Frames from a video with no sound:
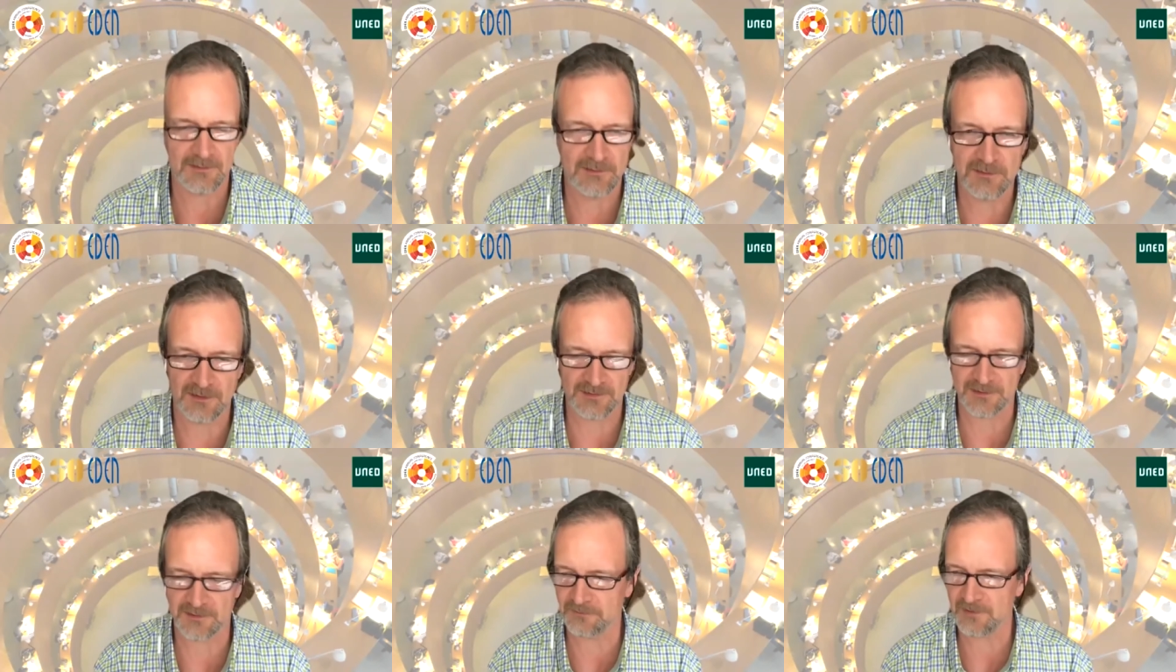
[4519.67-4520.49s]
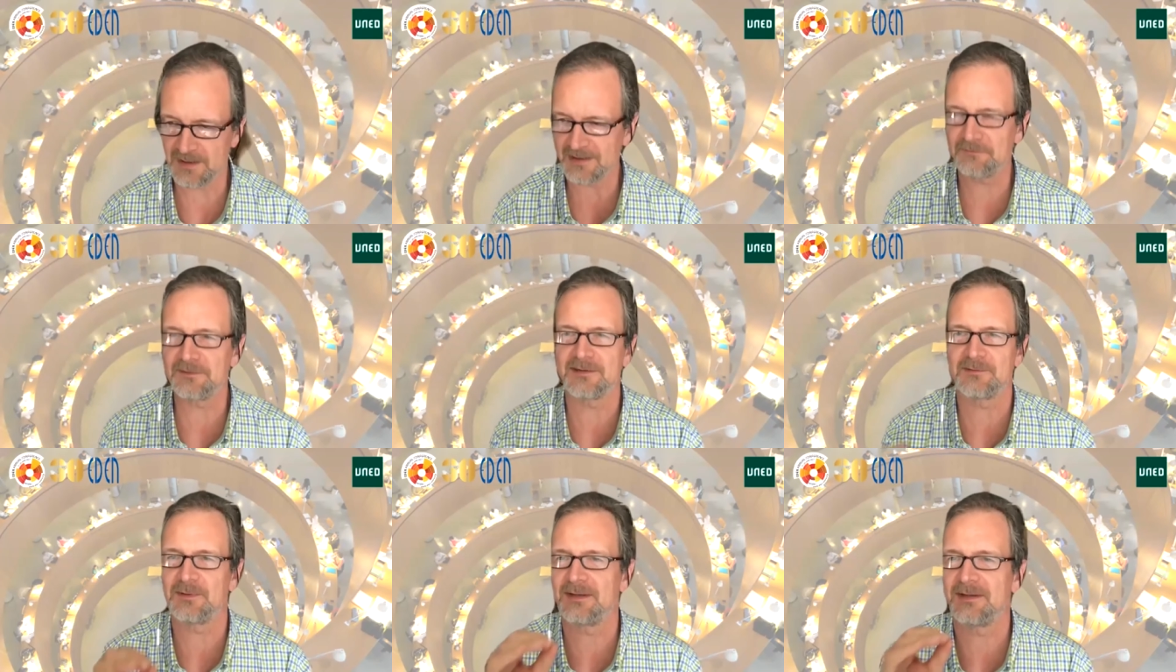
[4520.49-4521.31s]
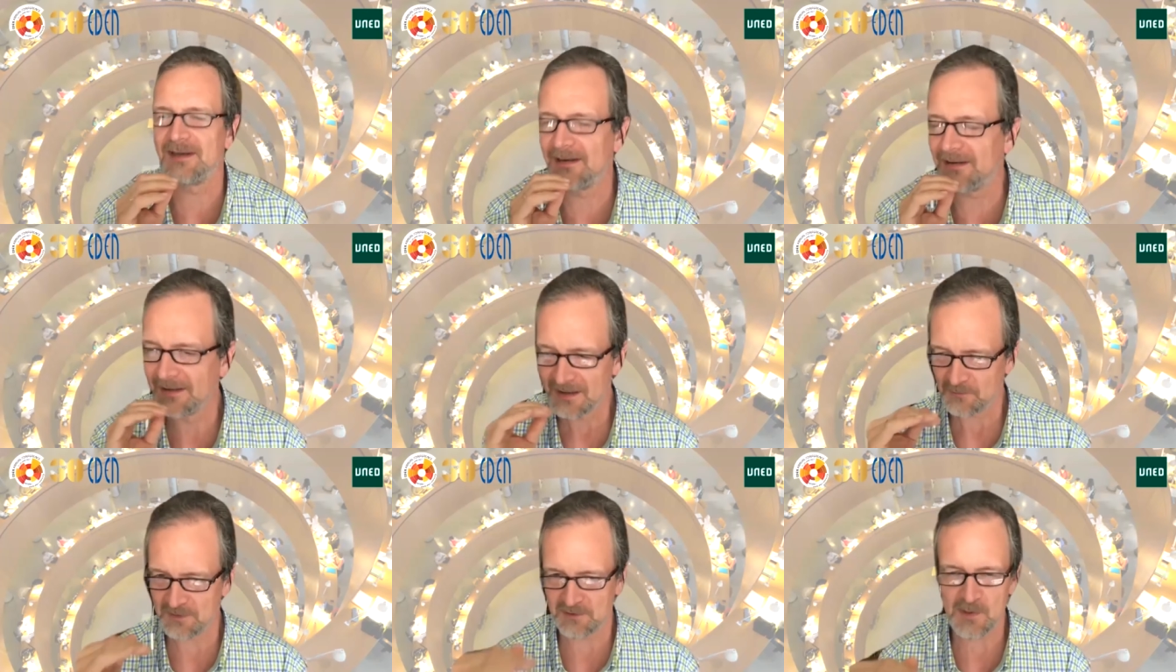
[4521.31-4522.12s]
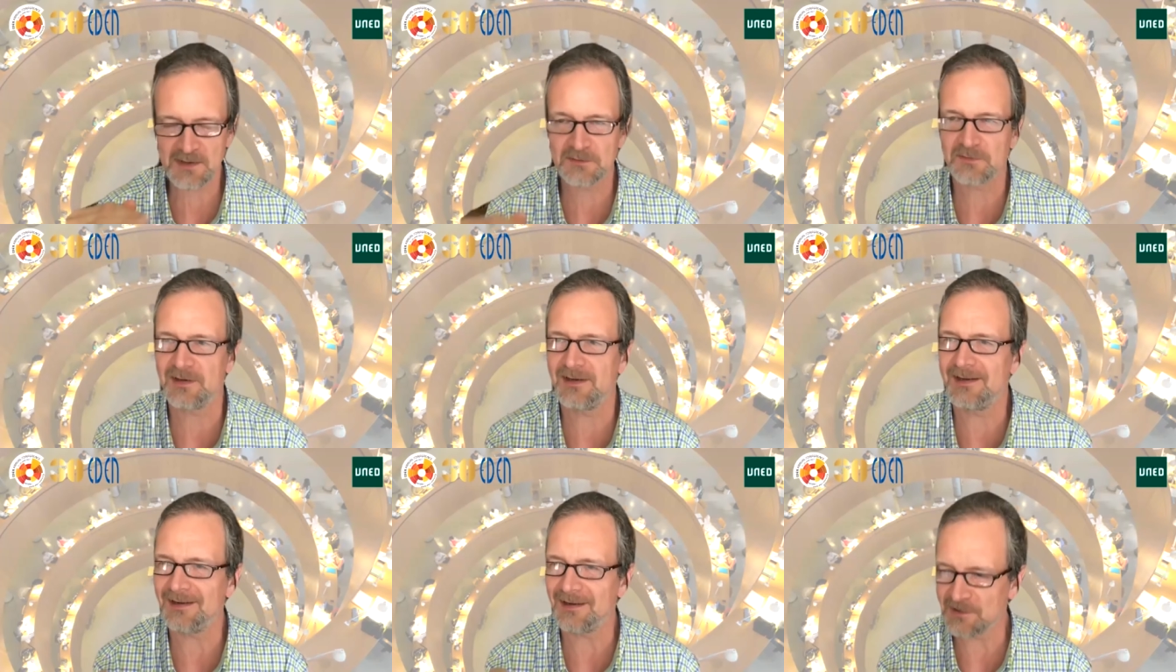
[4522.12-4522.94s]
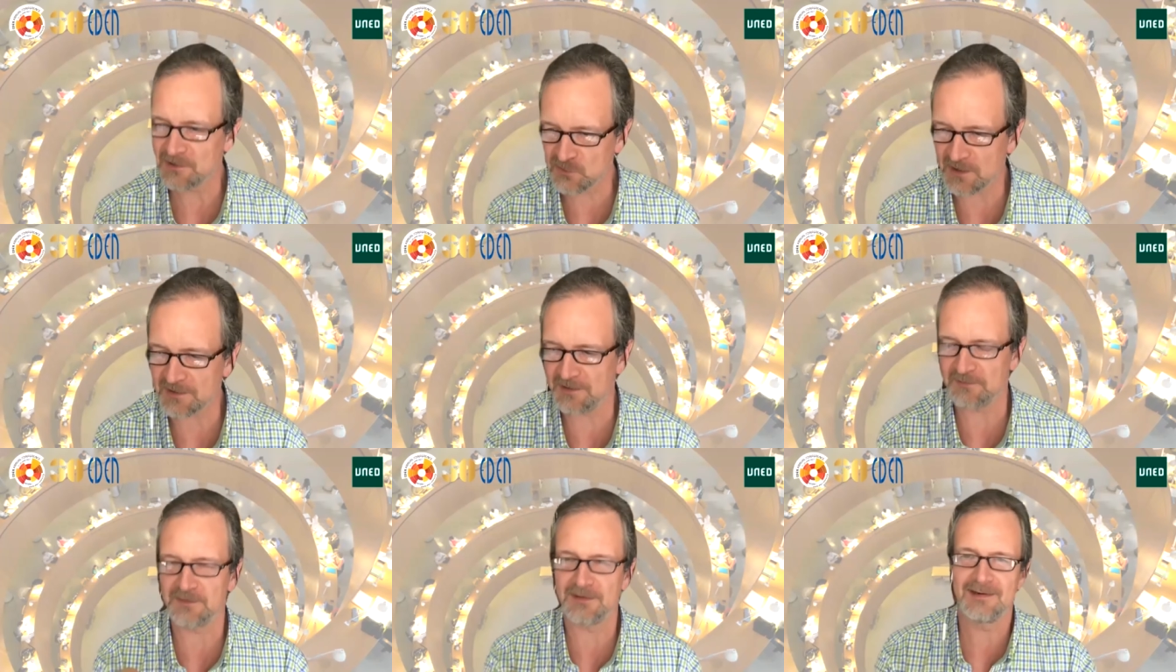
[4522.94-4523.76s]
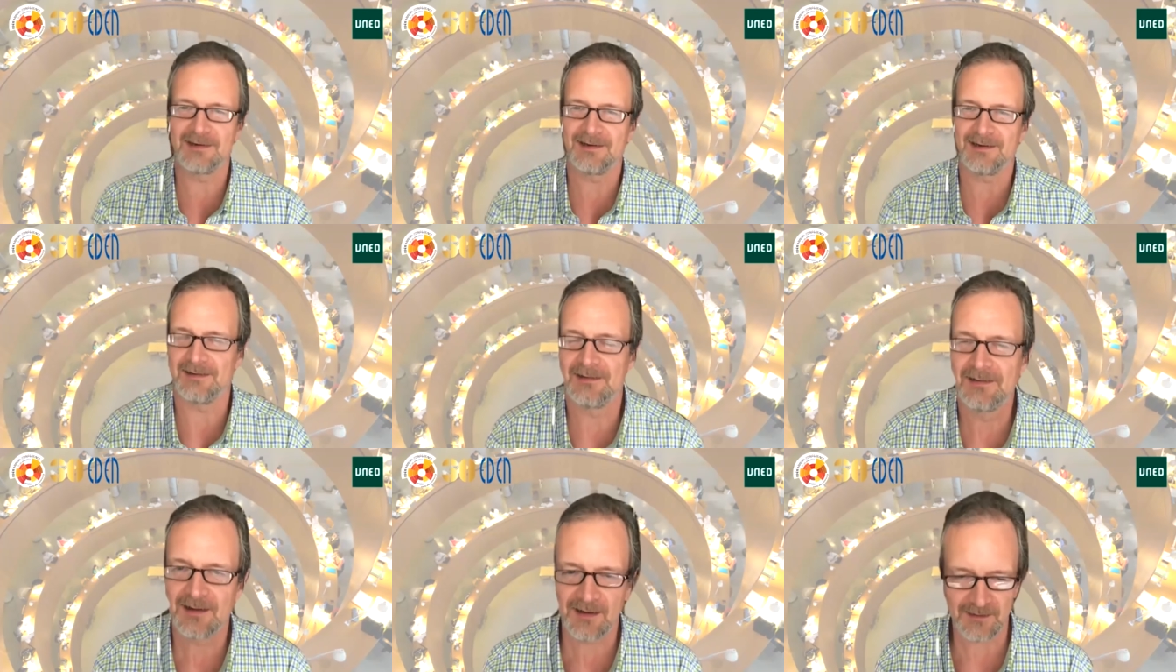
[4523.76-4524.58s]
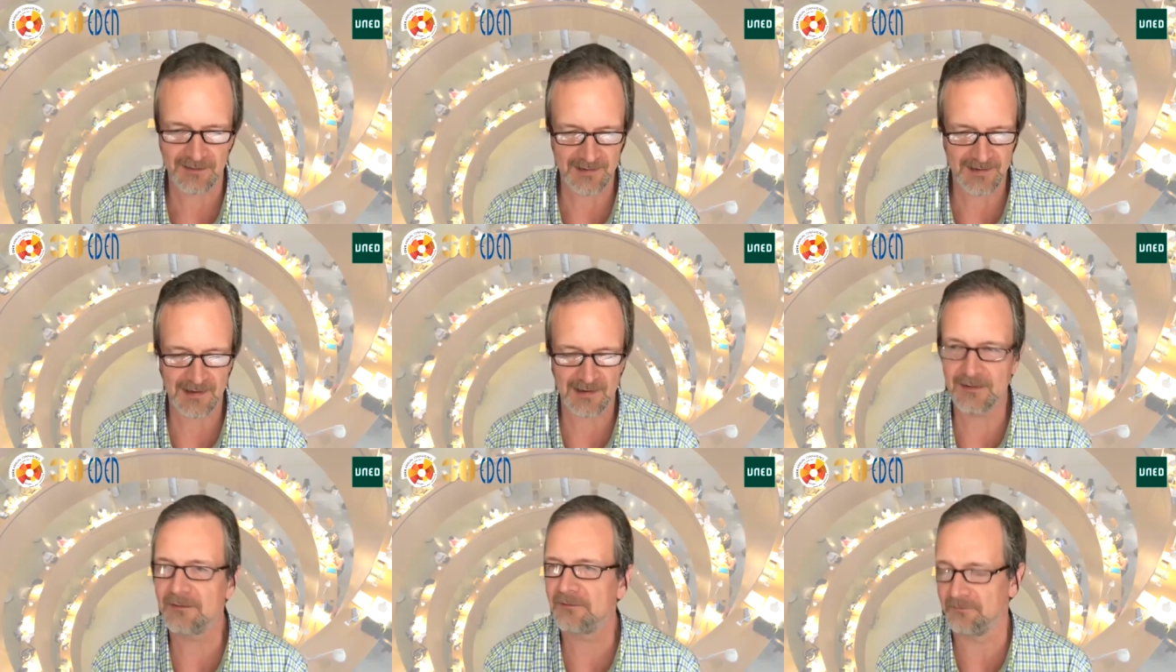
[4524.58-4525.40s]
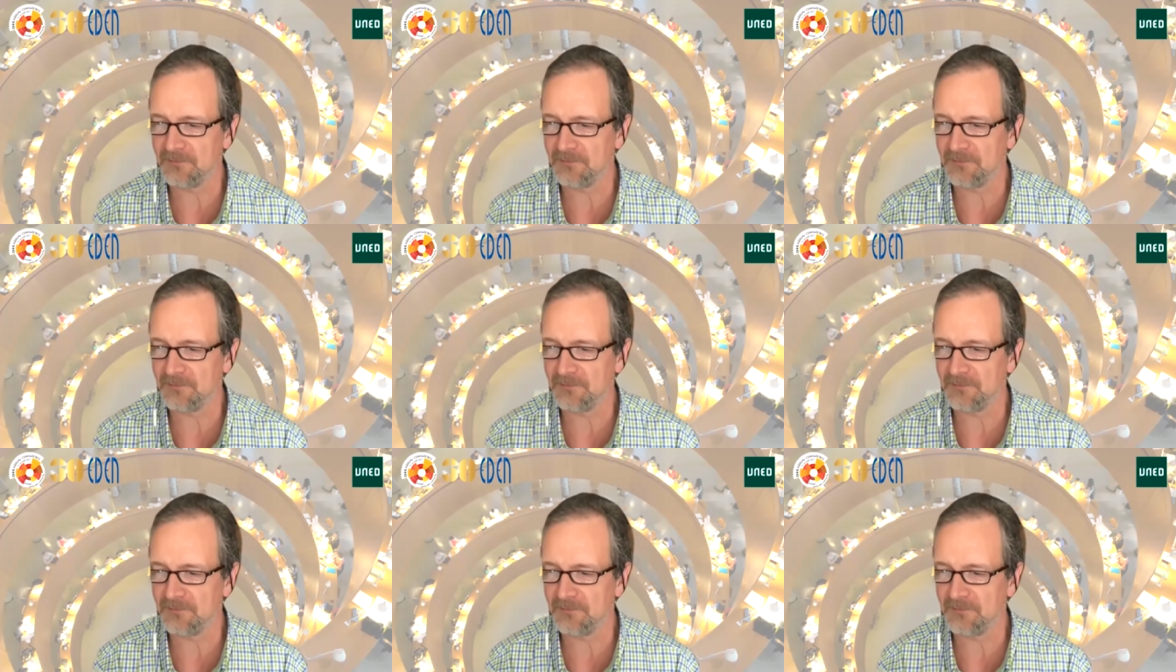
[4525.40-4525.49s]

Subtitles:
I think you've really left us with a wonderfully constructive and high